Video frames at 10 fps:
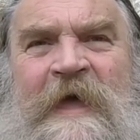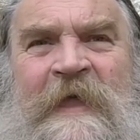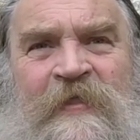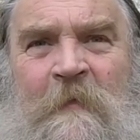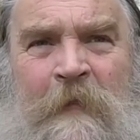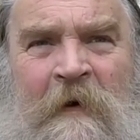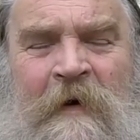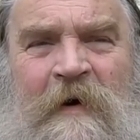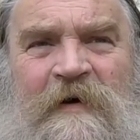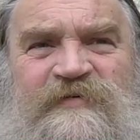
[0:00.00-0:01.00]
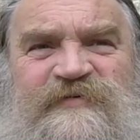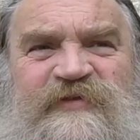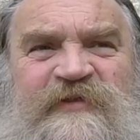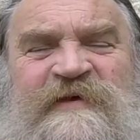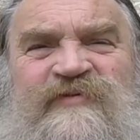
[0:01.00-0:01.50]
In the
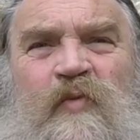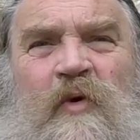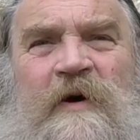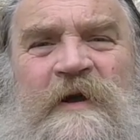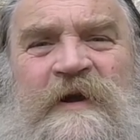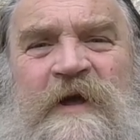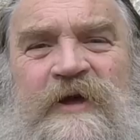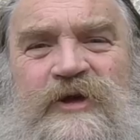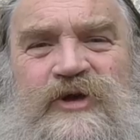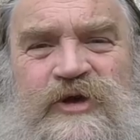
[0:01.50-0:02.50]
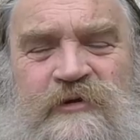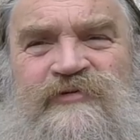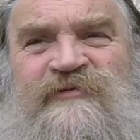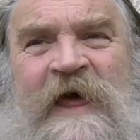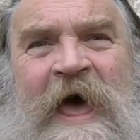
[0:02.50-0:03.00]
past, this word
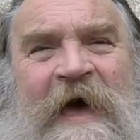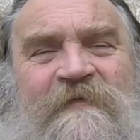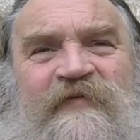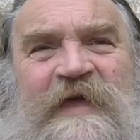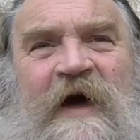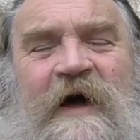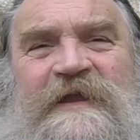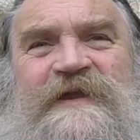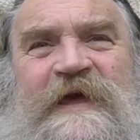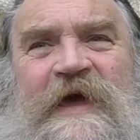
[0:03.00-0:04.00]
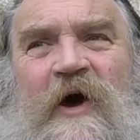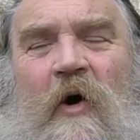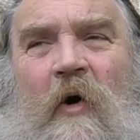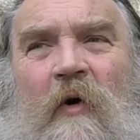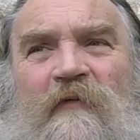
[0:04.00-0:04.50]
used to have the idea
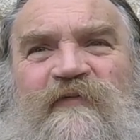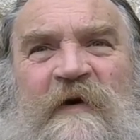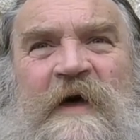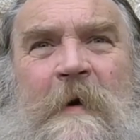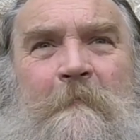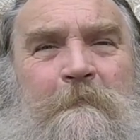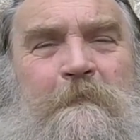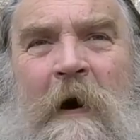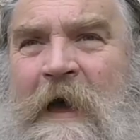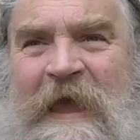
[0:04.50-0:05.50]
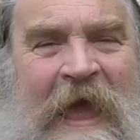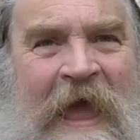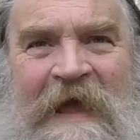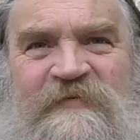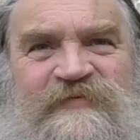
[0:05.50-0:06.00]
of by
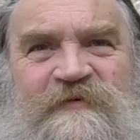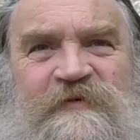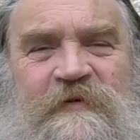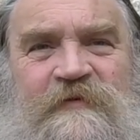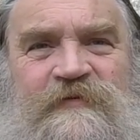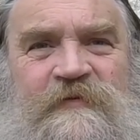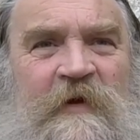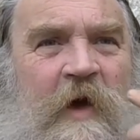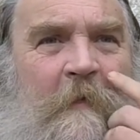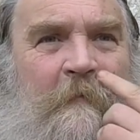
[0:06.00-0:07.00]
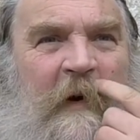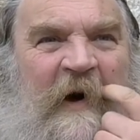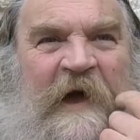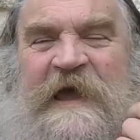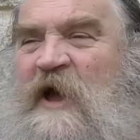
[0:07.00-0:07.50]
accident,
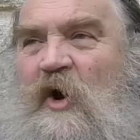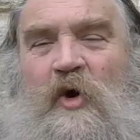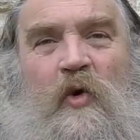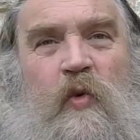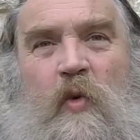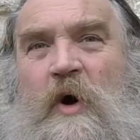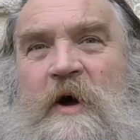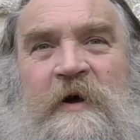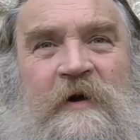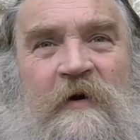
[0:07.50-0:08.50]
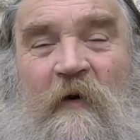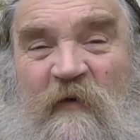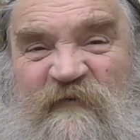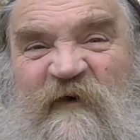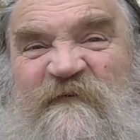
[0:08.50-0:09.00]
by quirk
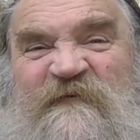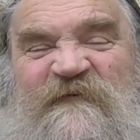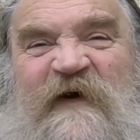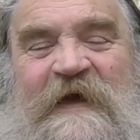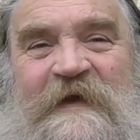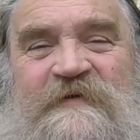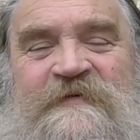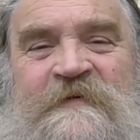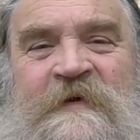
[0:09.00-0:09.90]
of fate.